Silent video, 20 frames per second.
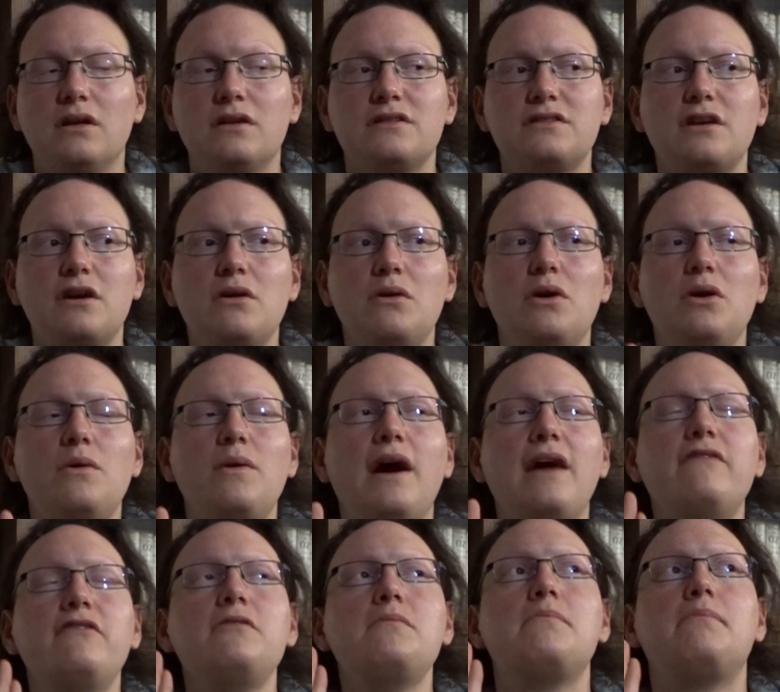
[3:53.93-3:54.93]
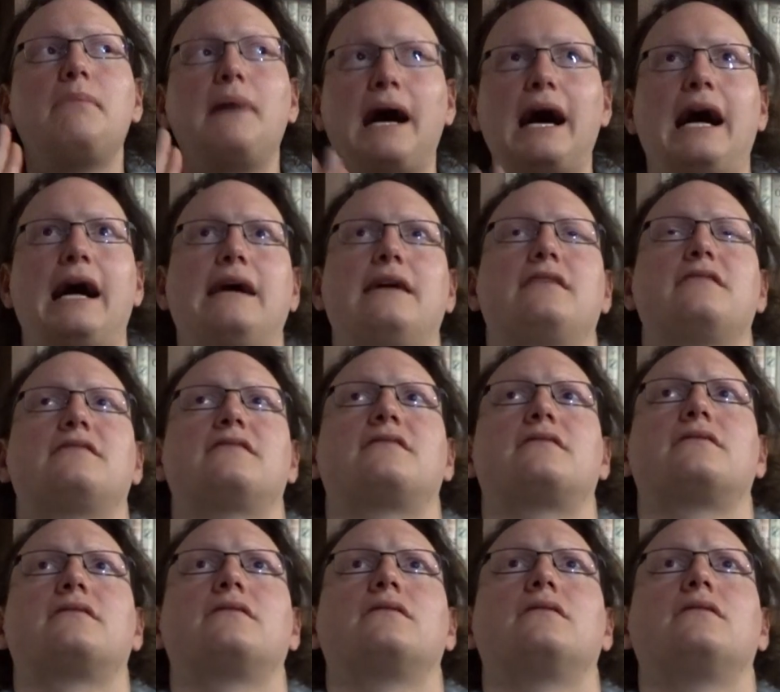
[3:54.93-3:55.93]
So whoever
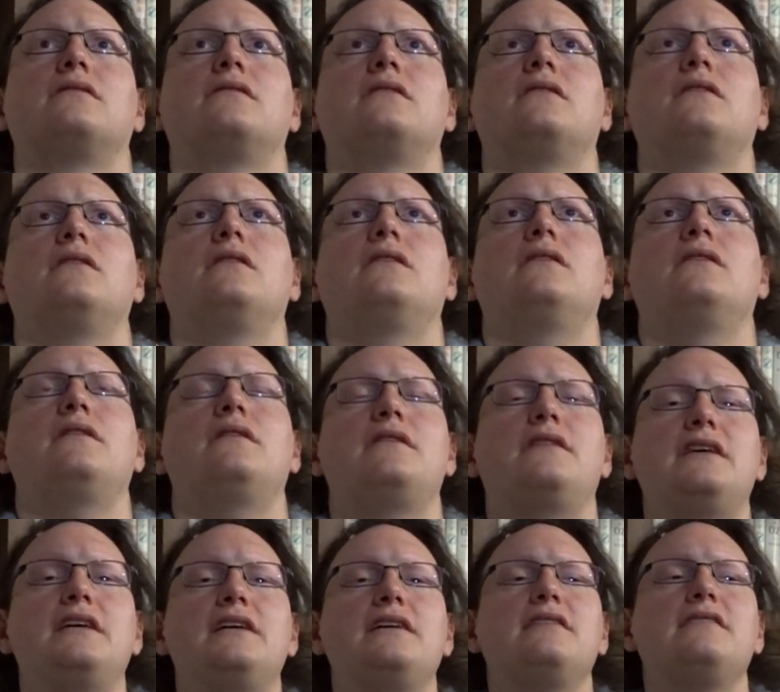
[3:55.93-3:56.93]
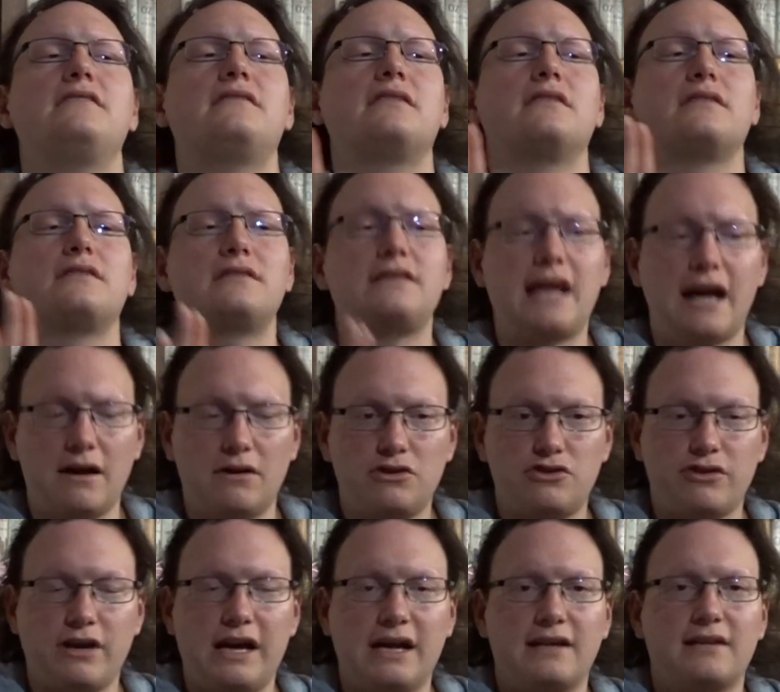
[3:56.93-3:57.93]
buys these
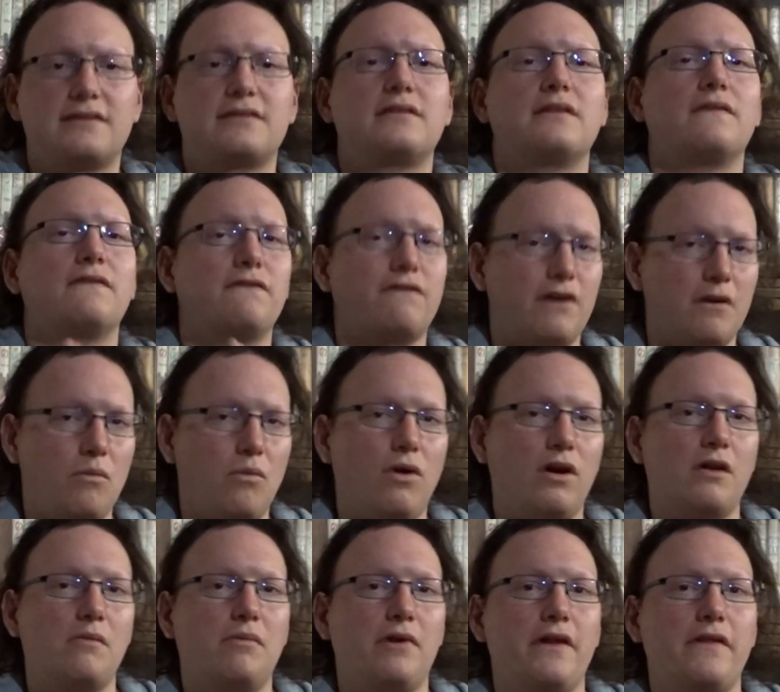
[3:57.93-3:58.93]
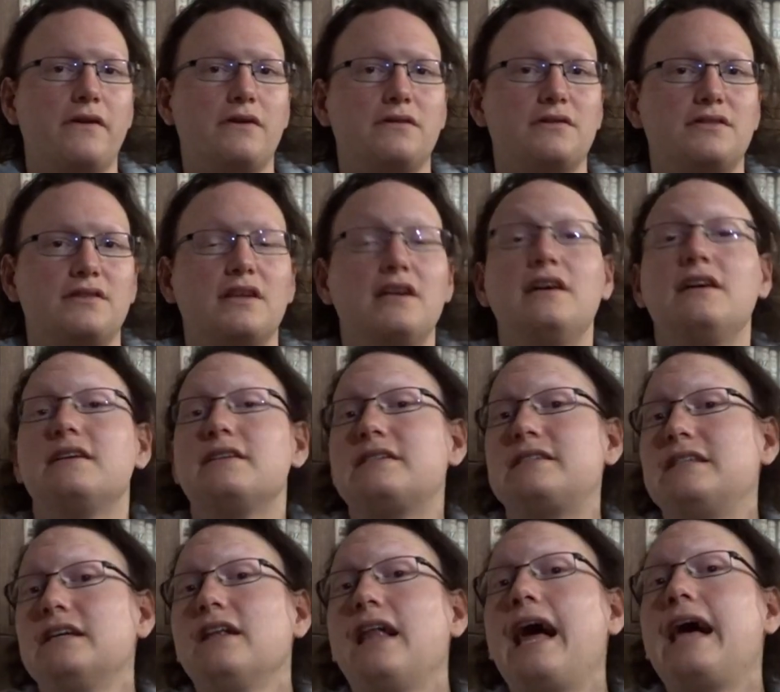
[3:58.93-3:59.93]
soundtracks from Warner Brothers
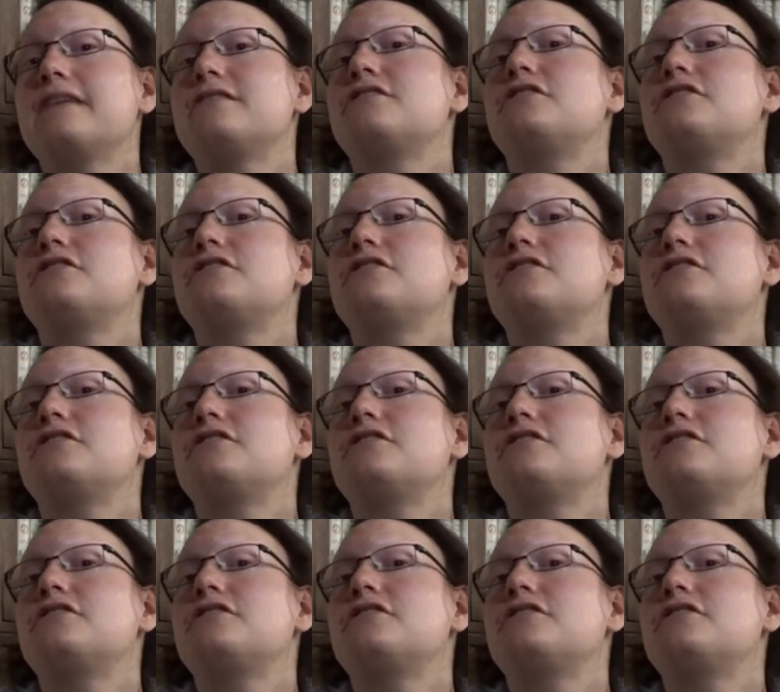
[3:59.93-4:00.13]
still has